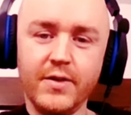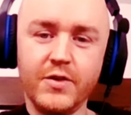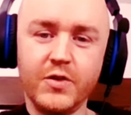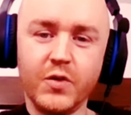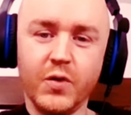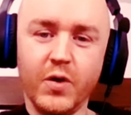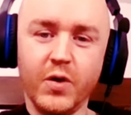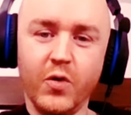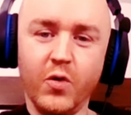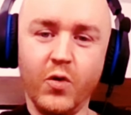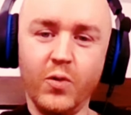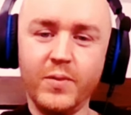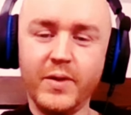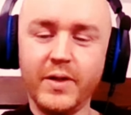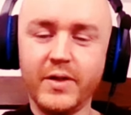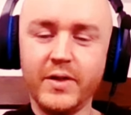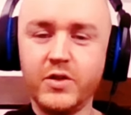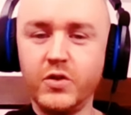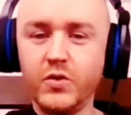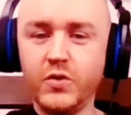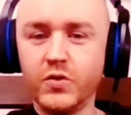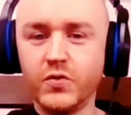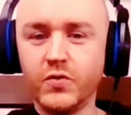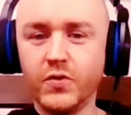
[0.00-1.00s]
So I hope
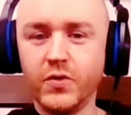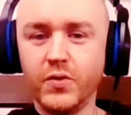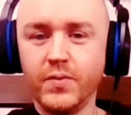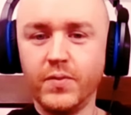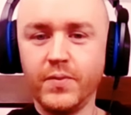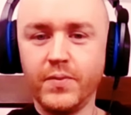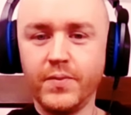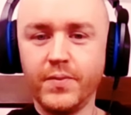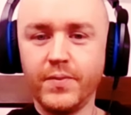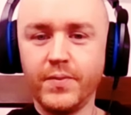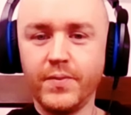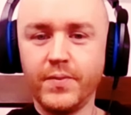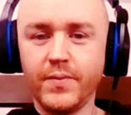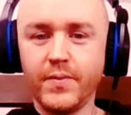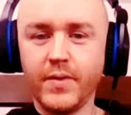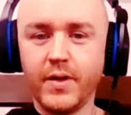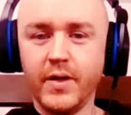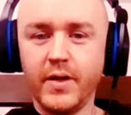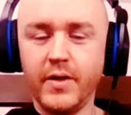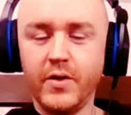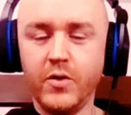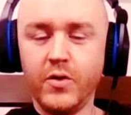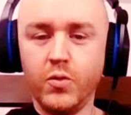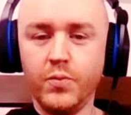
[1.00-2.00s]
that's useful.
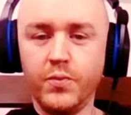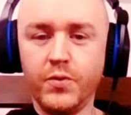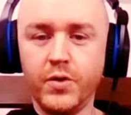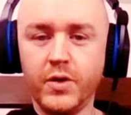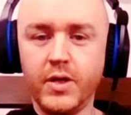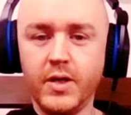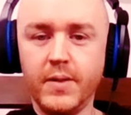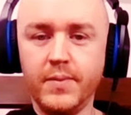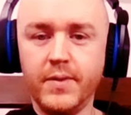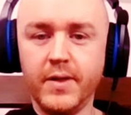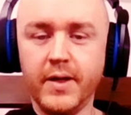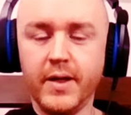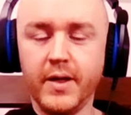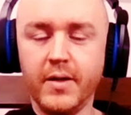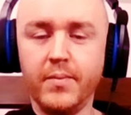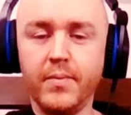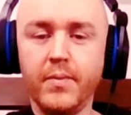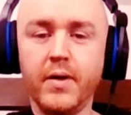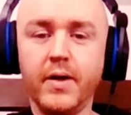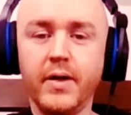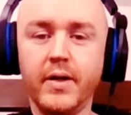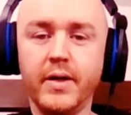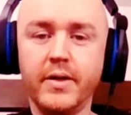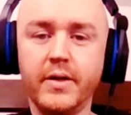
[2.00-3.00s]
I hope you keep that in
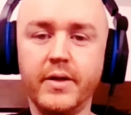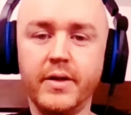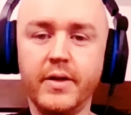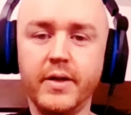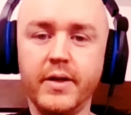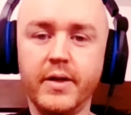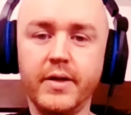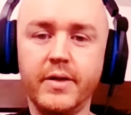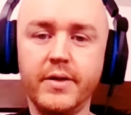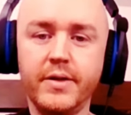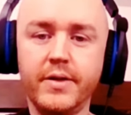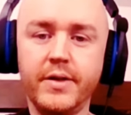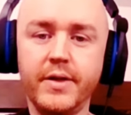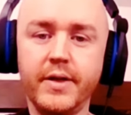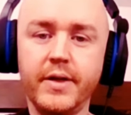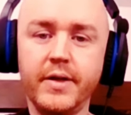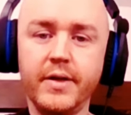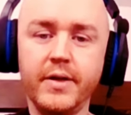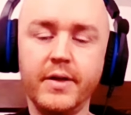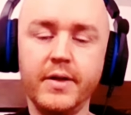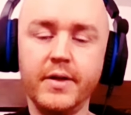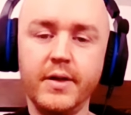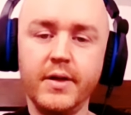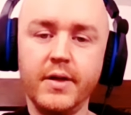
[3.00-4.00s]
mind,
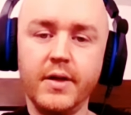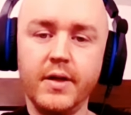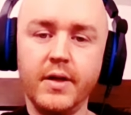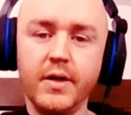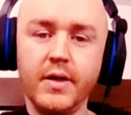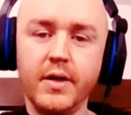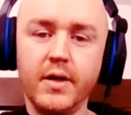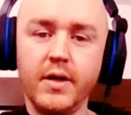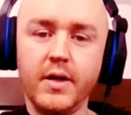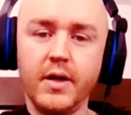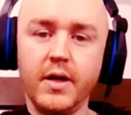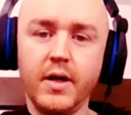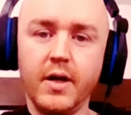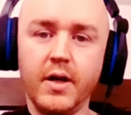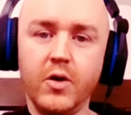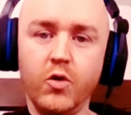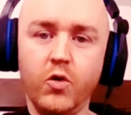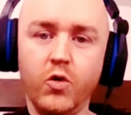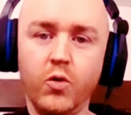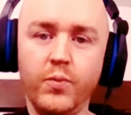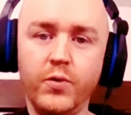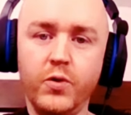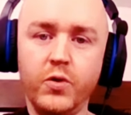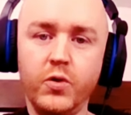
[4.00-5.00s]
and I
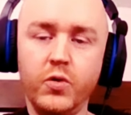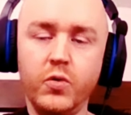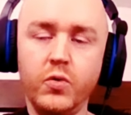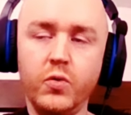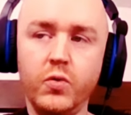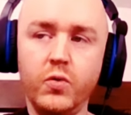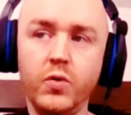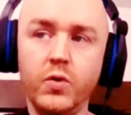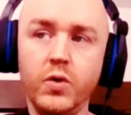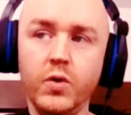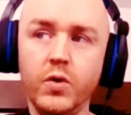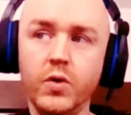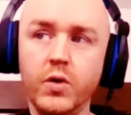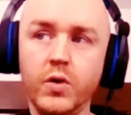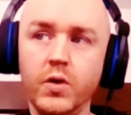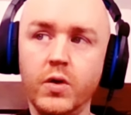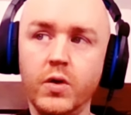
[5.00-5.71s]
hope you